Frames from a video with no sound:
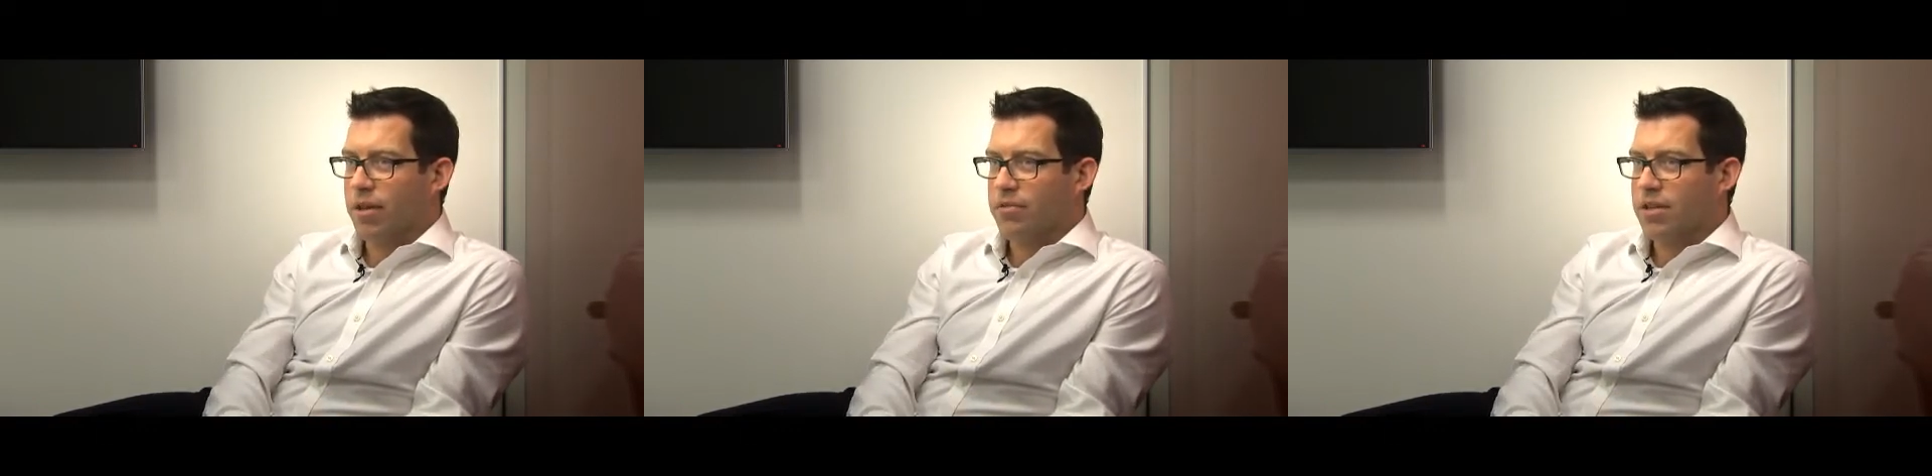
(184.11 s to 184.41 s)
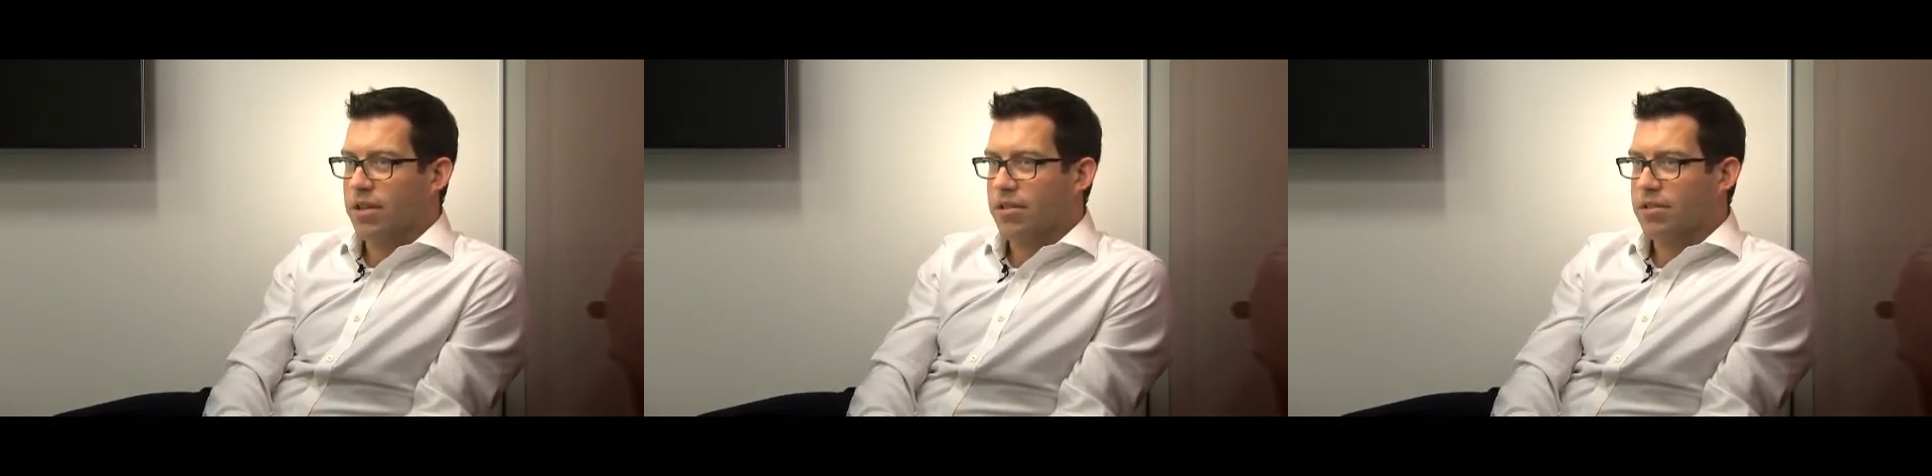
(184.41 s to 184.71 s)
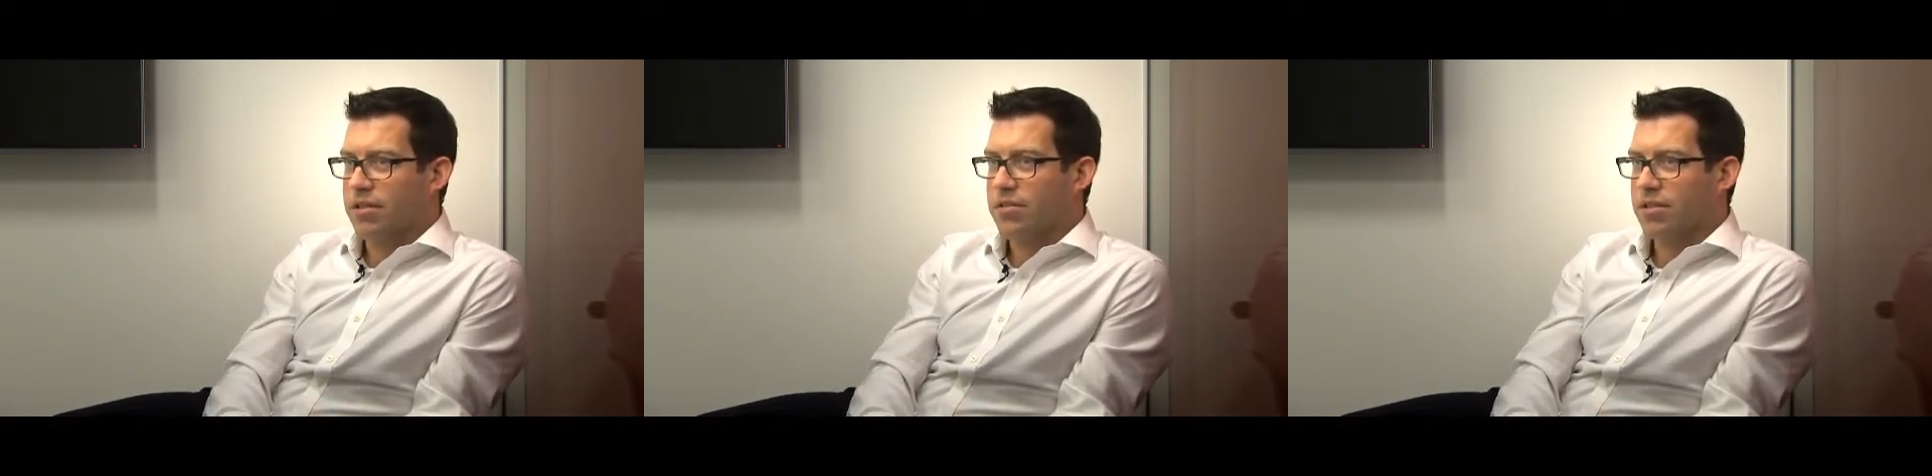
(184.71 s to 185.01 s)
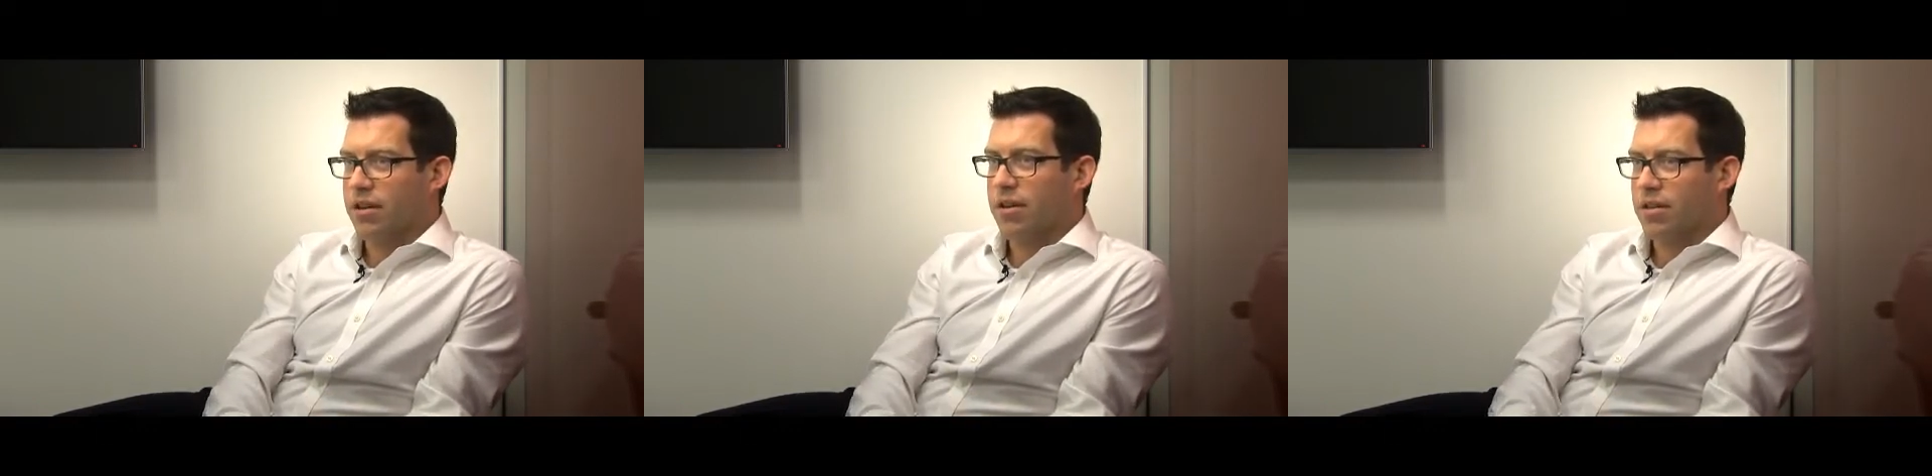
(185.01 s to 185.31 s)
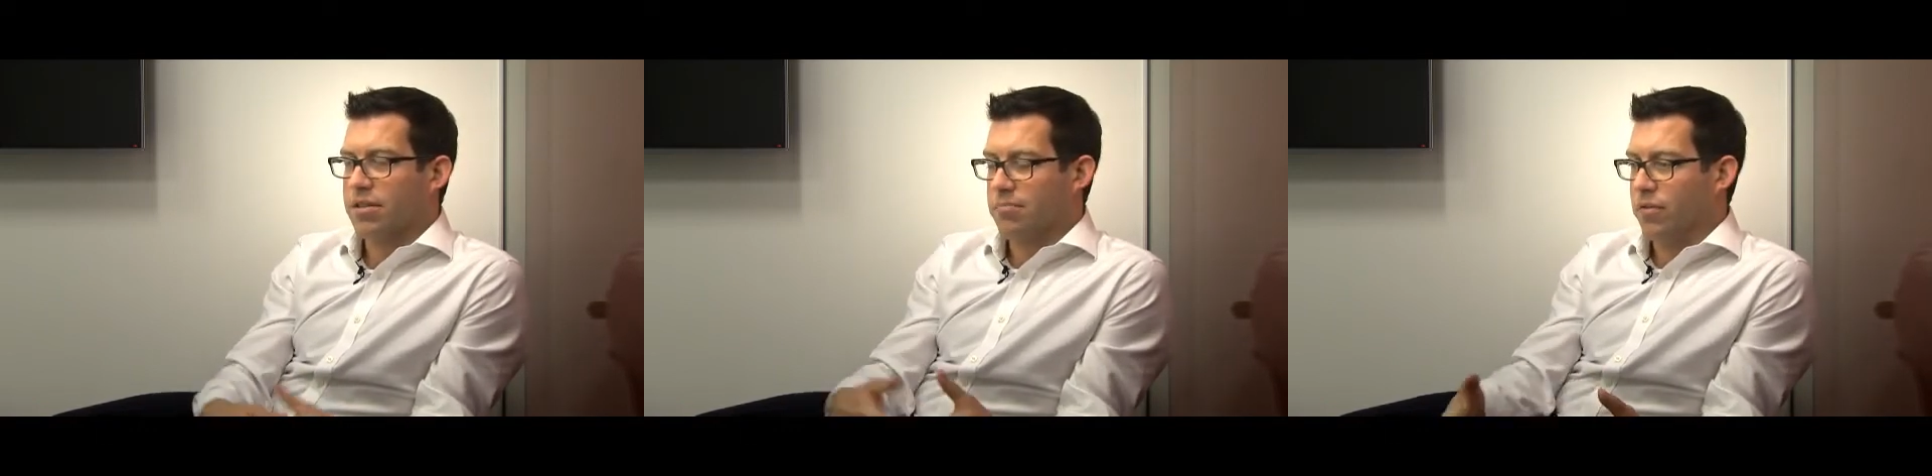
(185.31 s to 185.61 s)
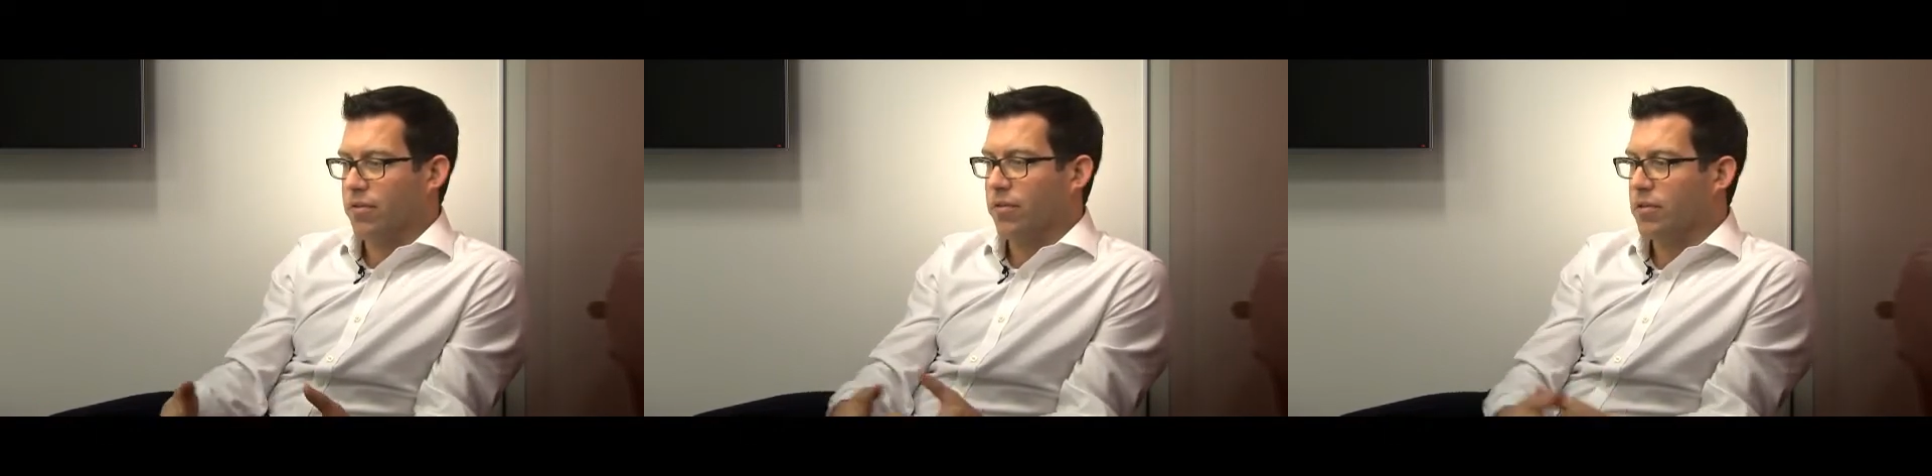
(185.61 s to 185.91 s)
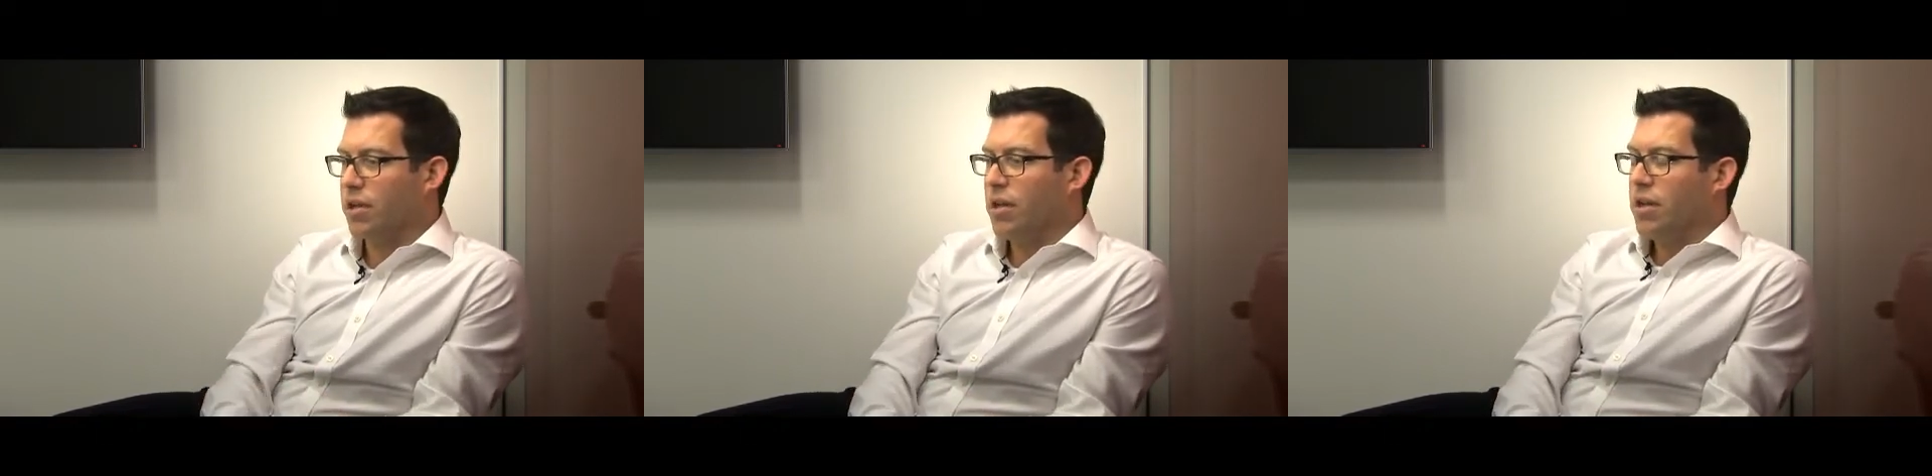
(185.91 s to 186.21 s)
LTE as it moves forward.